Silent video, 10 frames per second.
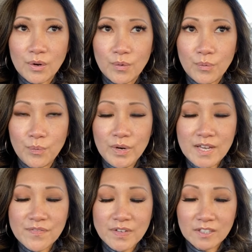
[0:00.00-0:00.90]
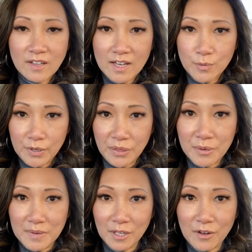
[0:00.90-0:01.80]
we feel like we're in
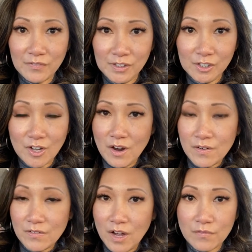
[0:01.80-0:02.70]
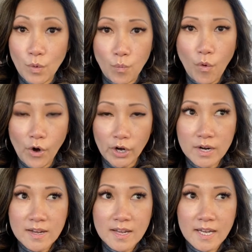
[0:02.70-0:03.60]
the middle of a war
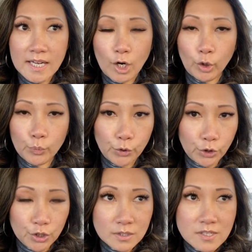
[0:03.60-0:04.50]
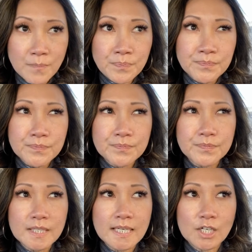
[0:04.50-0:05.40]
in our world,
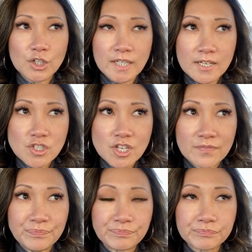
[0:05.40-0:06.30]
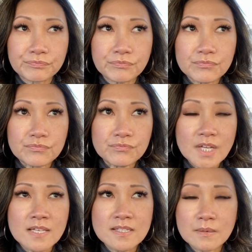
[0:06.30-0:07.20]
in our nation,
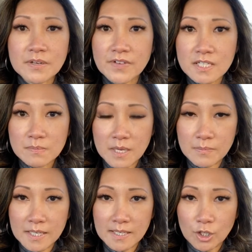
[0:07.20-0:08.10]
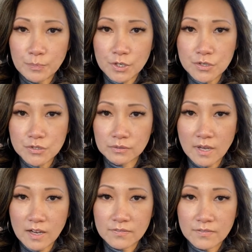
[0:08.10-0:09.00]
and some of us maybe in our personal
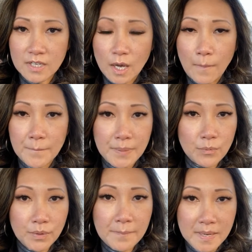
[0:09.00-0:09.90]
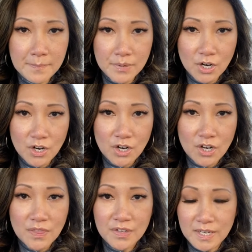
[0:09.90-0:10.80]
life. But remember,
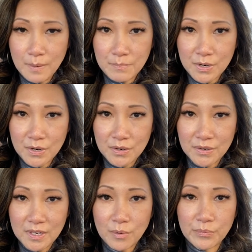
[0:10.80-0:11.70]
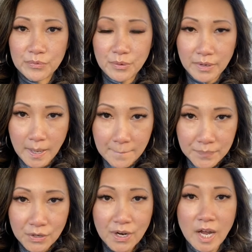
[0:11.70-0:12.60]
a number to
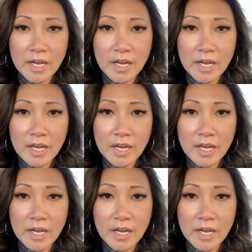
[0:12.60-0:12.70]
remember